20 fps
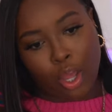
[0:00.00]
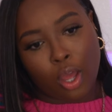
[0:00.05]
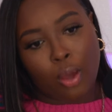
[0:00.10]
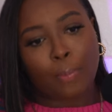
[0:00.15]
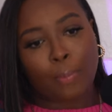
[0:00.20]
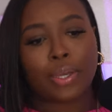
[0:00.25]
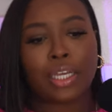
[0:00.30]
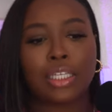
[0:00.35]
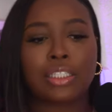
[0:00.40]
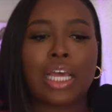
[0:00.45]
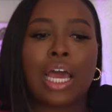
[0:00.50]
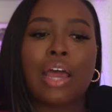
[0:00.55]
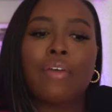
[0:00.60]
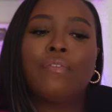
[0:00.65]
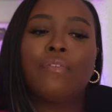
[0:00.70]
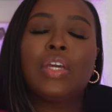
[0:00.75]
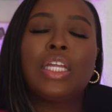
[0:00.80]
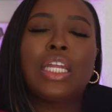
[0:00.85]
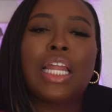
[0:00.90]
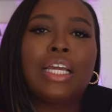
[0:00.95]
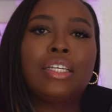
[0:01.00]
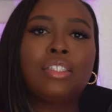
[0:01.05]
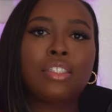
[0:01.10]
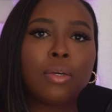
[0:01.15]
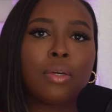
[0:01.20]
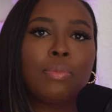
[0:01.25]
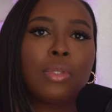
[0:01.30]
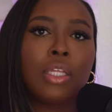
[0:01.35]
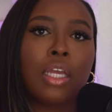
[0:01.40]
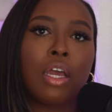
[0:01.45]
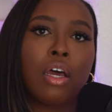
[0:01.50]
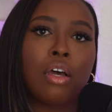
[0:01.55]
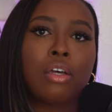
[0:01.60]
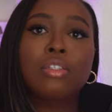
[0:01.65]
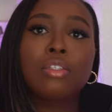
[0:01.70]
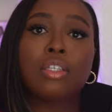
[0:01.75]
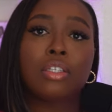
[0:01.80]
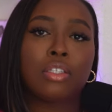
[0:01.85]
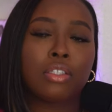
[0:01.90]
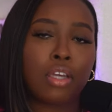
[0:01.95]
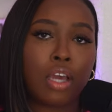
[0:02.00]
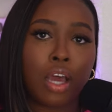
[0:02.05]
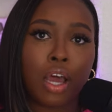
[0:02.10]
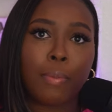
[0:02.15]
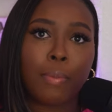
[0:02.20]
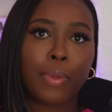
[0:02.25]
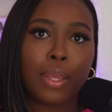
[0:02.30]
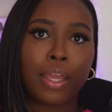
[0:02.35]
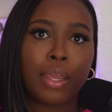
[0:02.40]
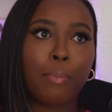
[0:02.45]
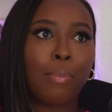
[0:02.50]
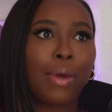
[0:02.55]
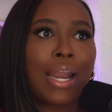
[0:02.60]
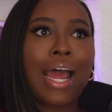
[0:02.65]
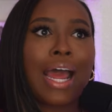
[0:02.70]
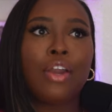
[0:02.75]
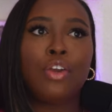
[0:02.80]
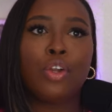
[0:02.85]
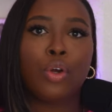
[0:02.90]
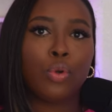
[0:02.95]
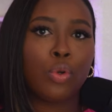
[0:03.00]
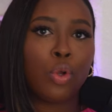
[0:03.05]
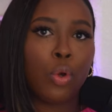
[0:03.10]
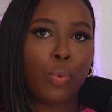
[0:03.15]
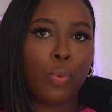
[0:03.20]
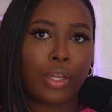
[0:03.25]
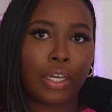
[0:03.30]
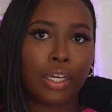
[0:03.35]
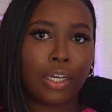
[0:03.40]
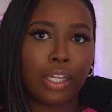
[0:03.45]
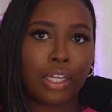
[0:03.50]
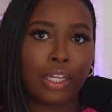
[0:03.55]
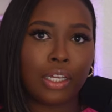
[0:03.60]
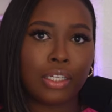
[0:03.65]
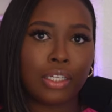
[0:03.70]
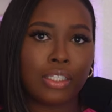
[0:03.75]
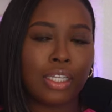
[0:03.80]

because I feel like something else is coming, but I don't know what it is.